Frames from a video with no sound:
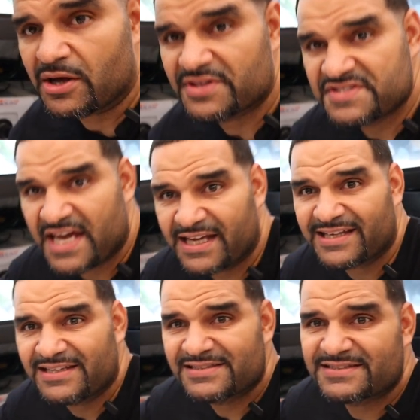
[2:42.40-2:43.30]
while the
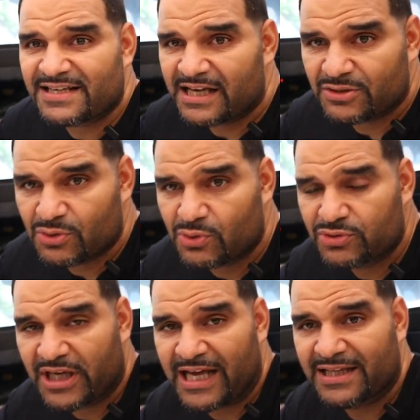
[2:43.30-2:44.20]
tank is
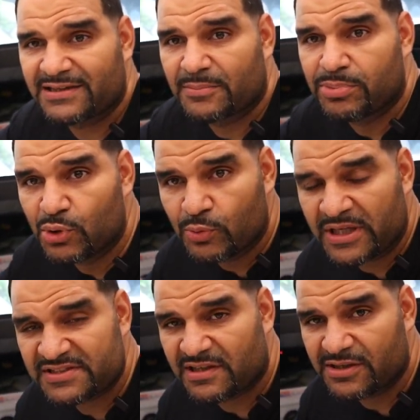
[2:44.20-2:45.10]
cycled and the bloom
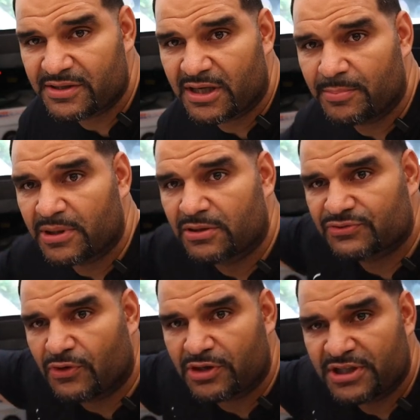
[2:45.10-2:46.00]
has cleared up, it
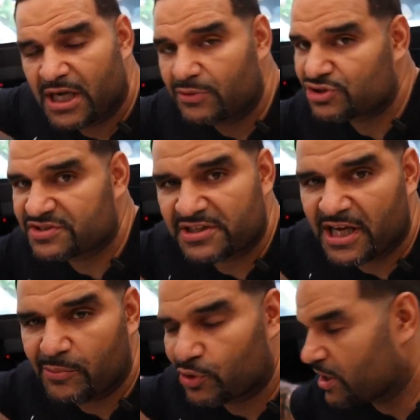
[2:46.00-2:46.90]
looks foggy now, it's just the
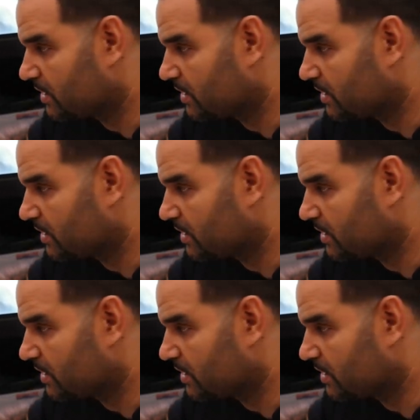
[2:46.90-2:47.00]
camera,